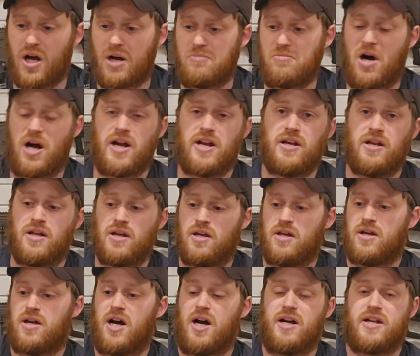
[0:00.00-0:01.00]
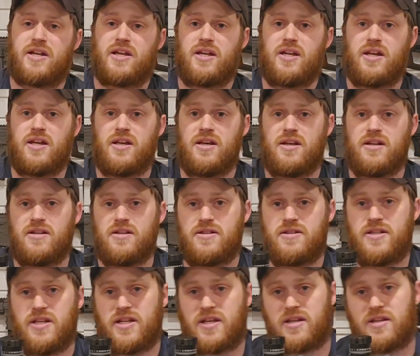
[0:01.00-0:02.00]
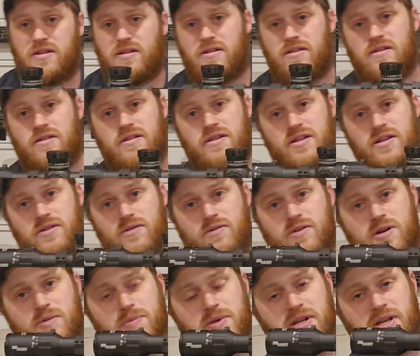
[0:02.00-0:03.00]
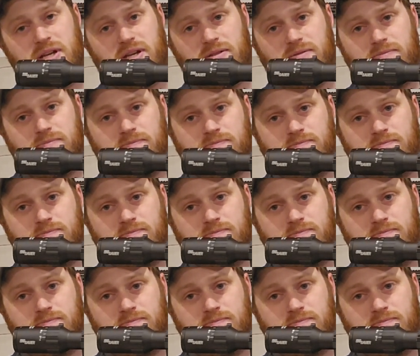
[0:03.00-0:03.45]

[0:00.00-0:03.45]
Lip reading: Mine, I can take the rear pin out,